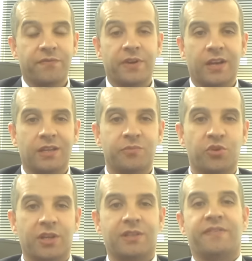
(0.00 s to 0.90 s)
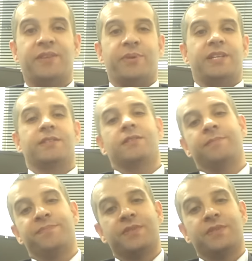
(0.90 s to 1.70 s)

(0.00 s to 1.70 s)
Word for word: thirty in the morning in the Philippines.